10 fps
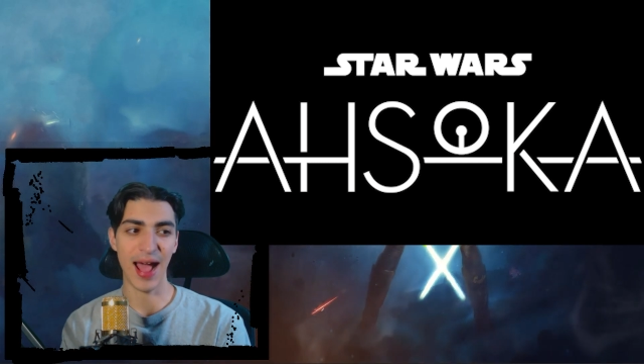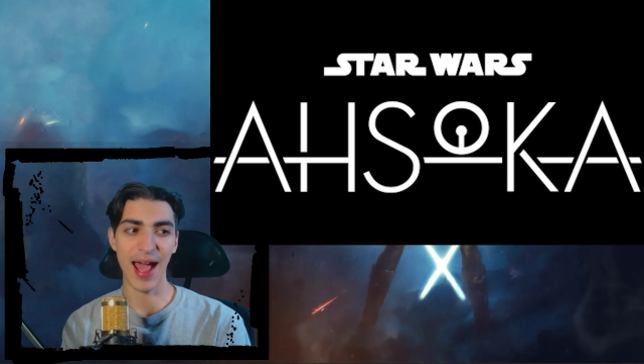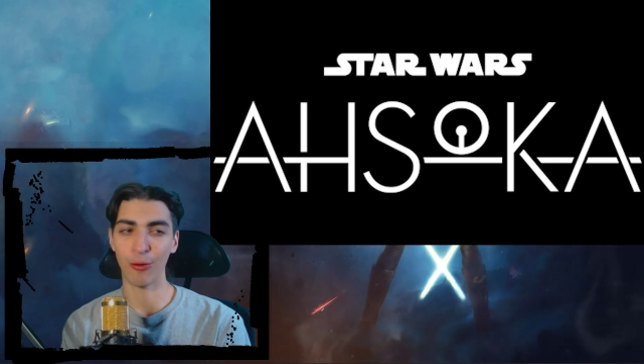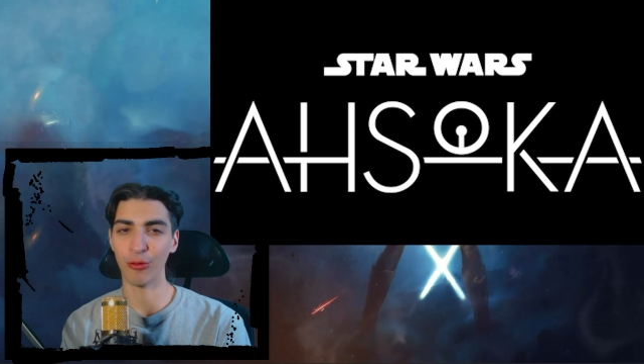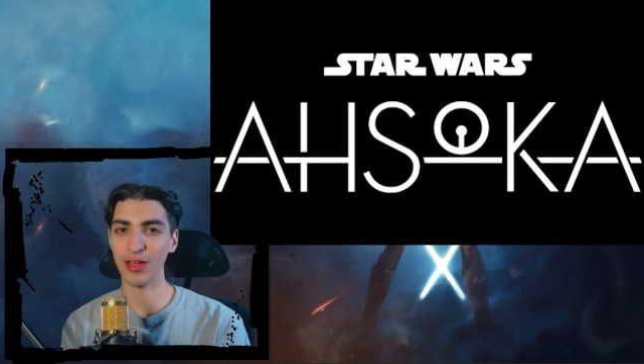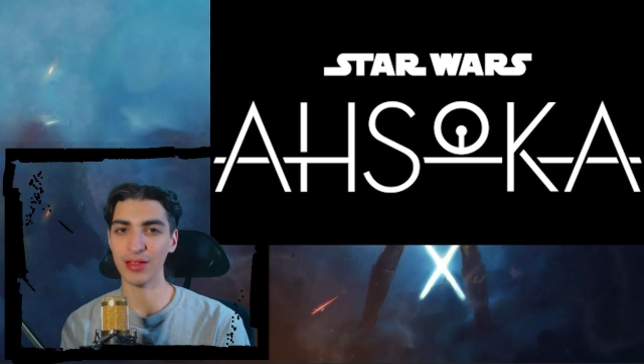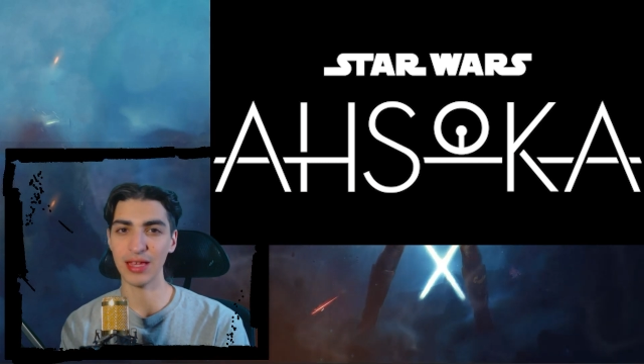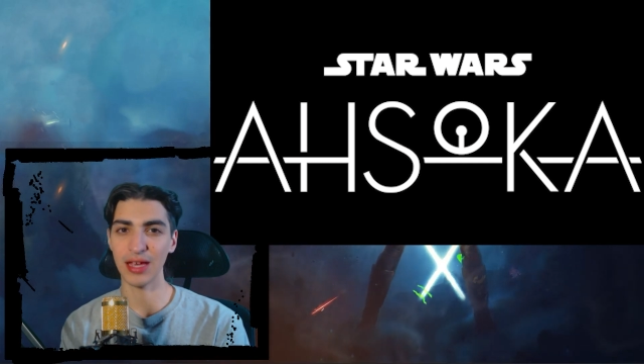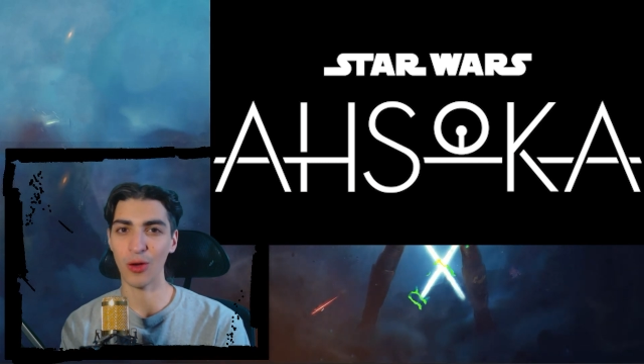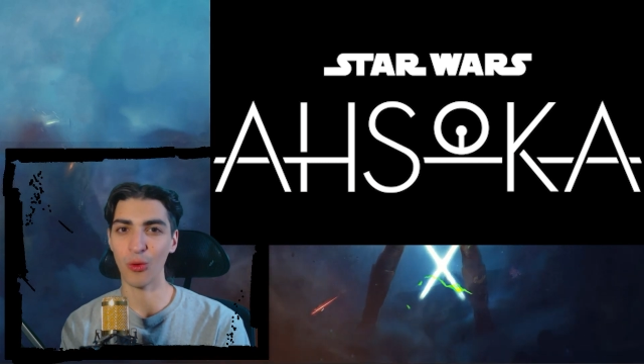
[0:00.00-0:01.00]
I don't think
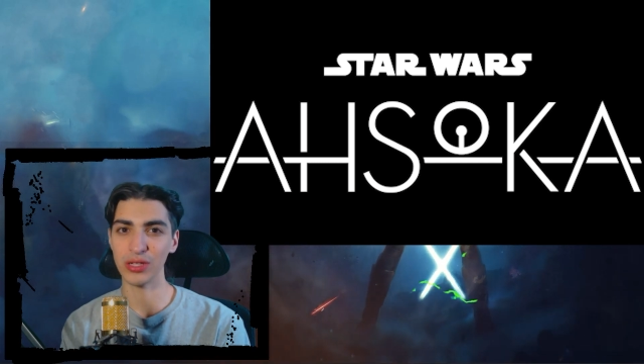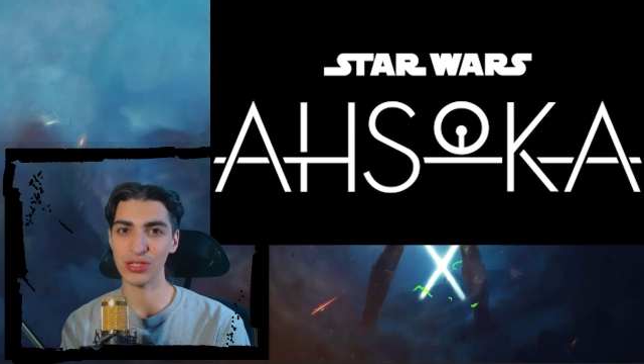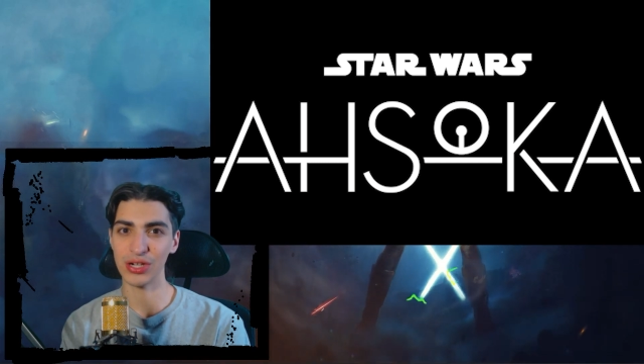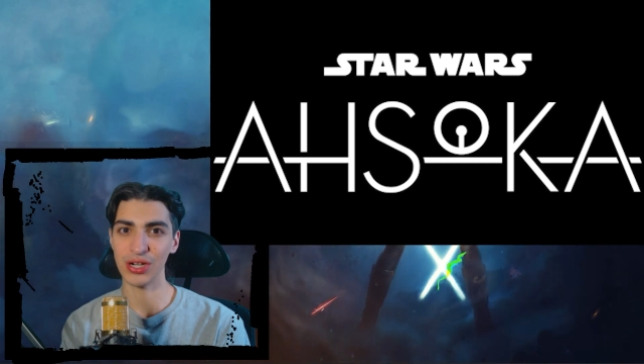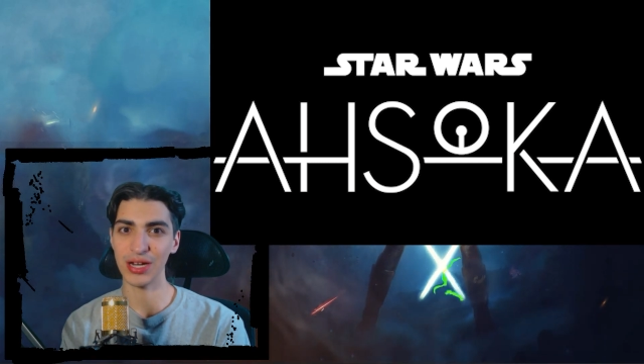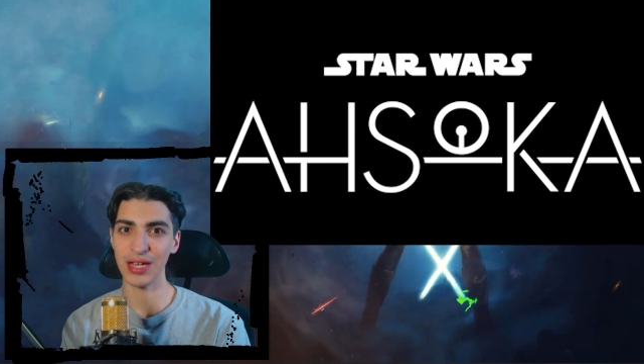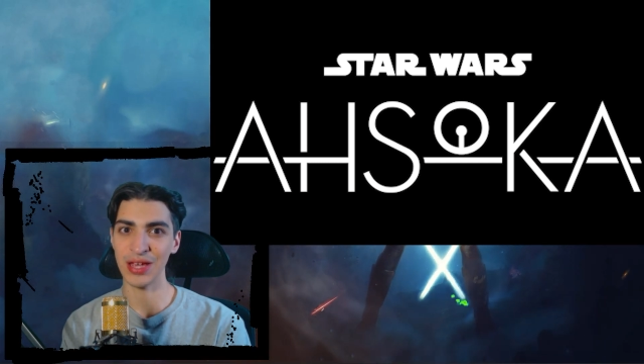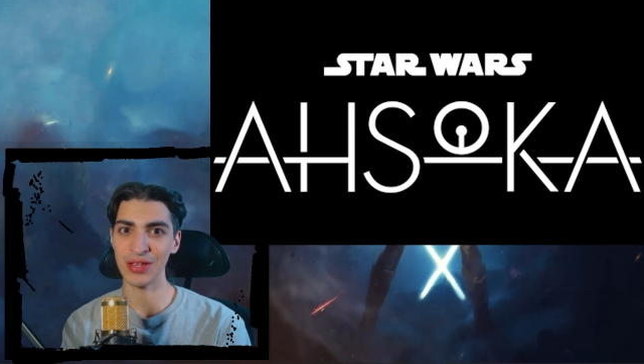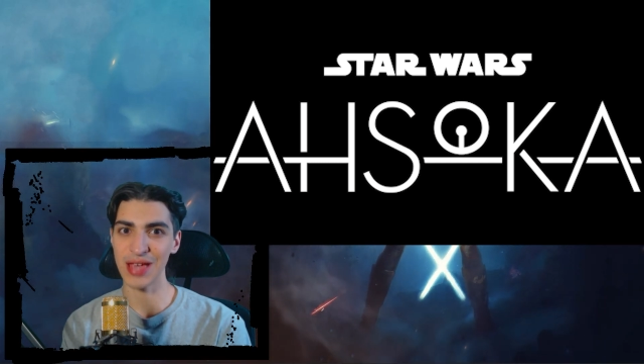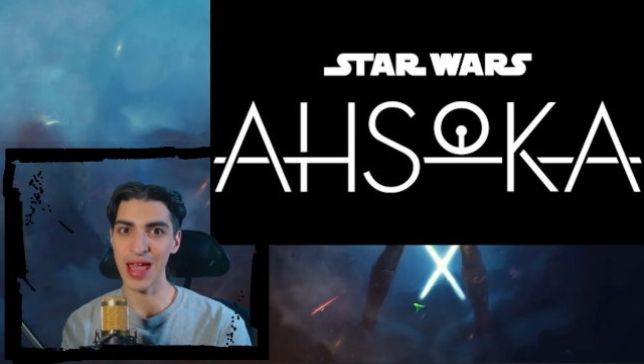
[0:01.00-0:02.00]
the Inquisitor
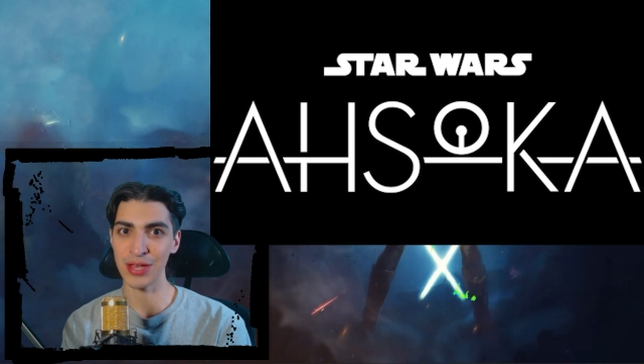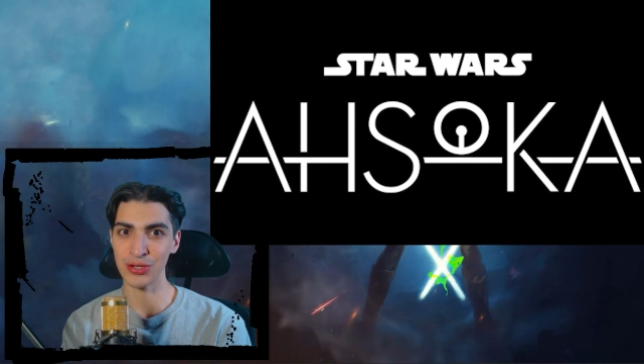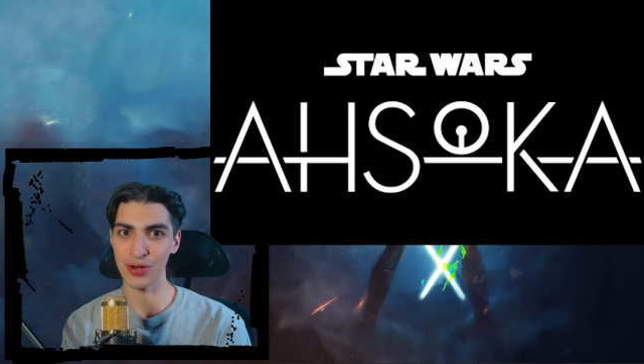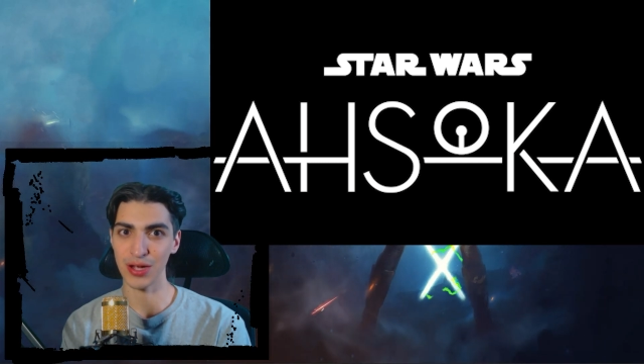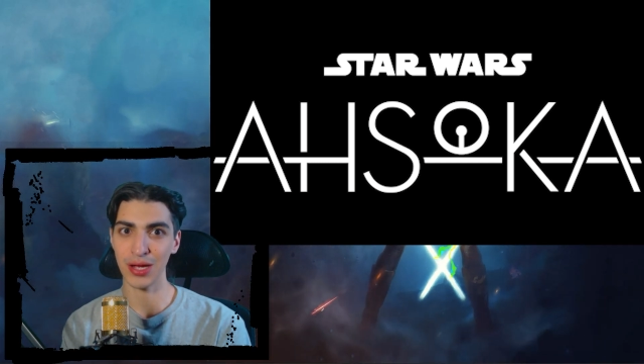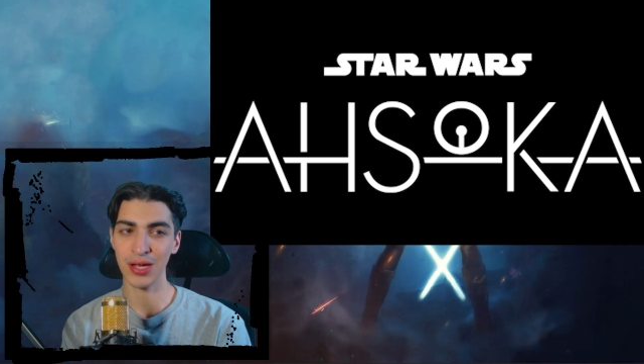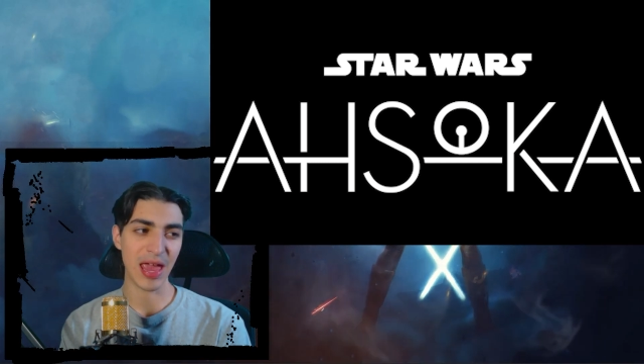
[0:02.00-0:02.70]
is Ezra